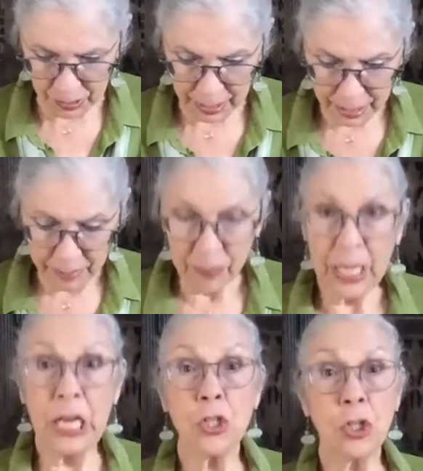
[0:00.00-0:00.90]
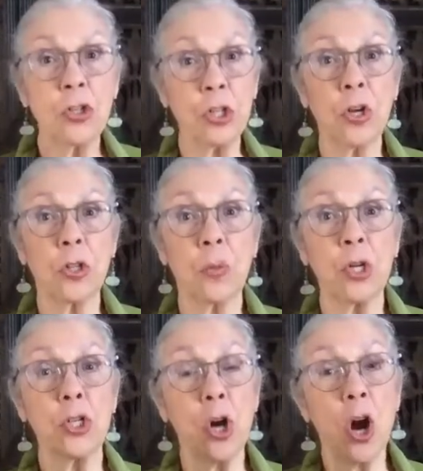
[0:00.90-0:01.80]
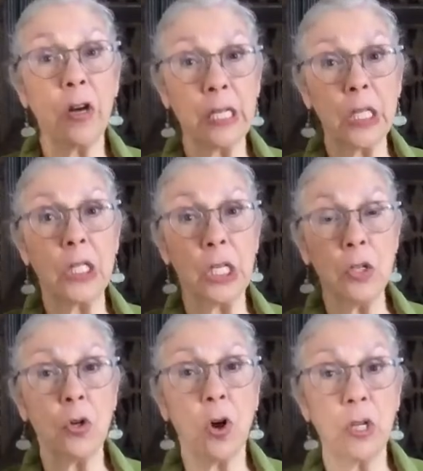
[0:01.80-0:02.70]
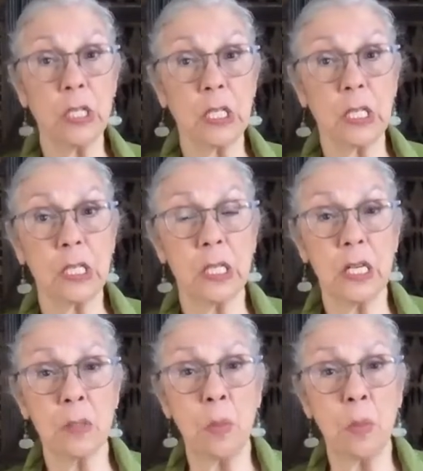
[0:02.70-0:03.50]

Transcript: and he took the earthenware jar and continued on into the city's